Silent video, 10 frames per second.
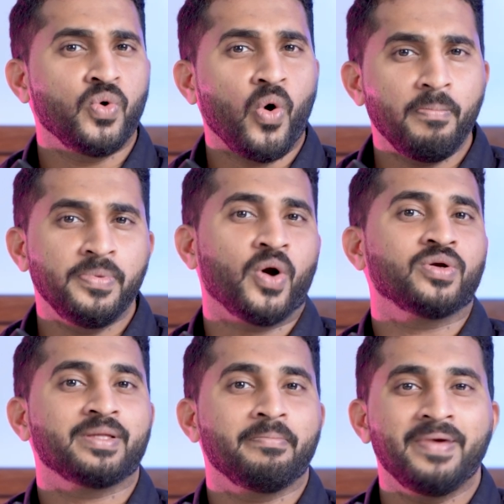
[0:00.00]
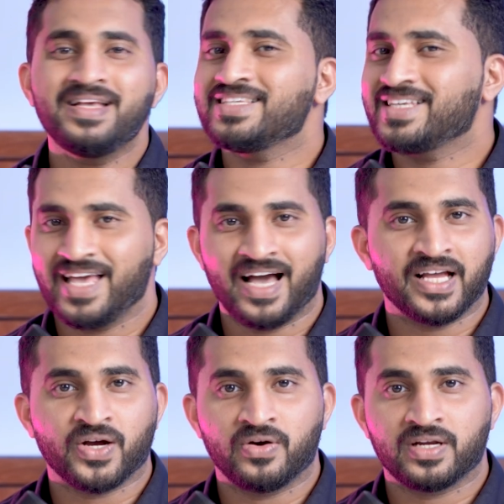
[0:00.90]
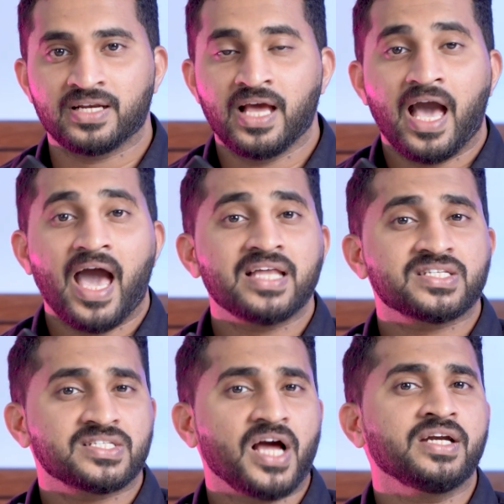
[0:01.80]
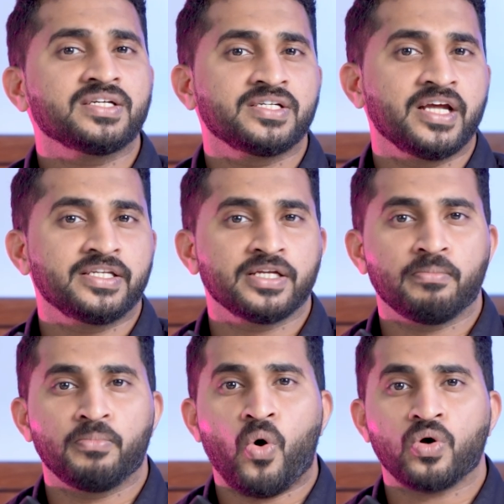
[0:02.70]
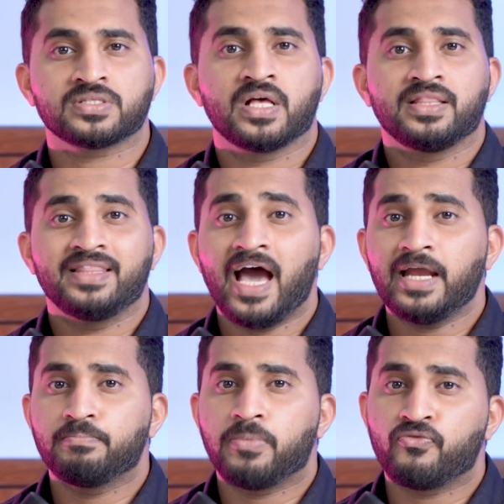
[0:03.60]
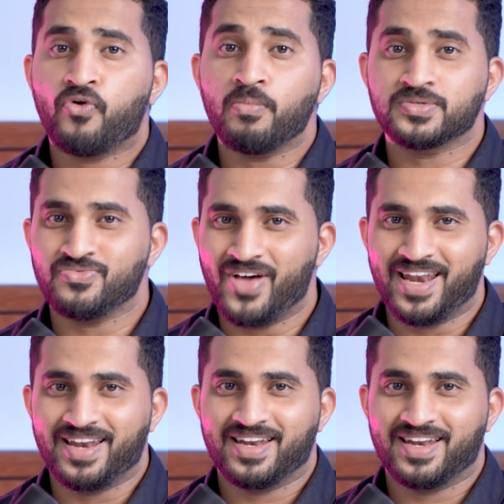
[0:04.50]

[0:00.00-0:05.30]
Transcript: go beyond the basic AI content and start creating blogs that performs well.